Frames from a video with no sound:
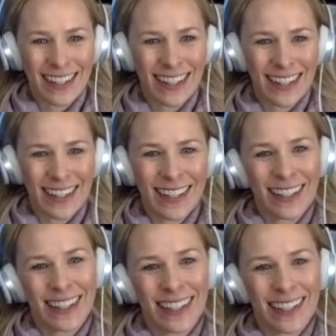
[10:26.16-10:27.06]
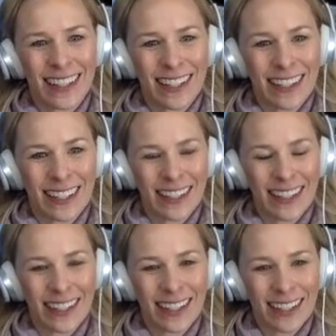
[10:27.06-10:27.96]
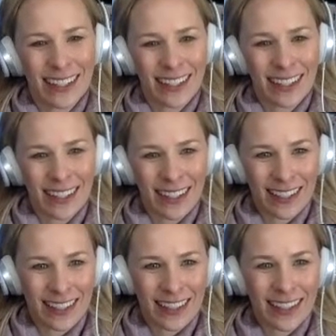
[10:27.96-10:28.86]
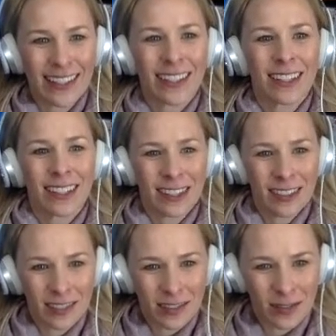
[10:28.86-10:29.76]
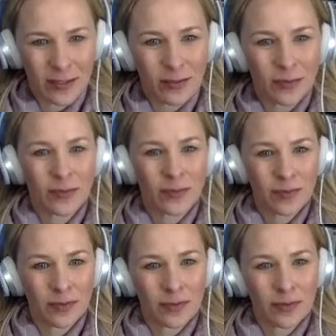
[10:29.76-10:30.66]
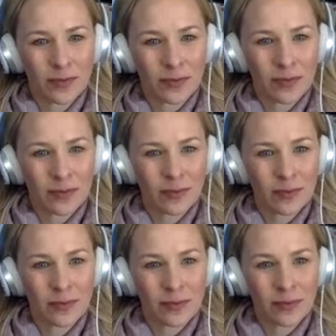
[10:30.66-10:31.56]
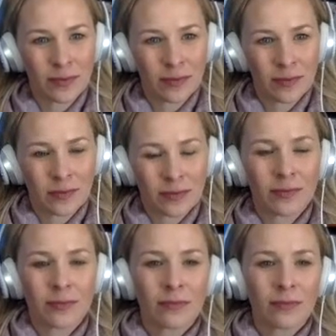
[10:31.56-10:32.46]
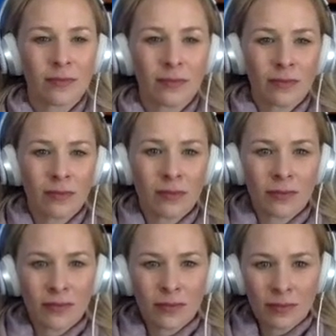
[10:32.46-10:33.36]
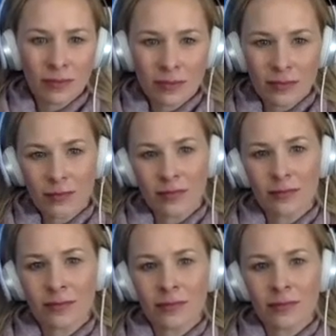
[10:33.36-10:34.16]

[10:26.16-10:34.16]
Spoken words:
(not speaking)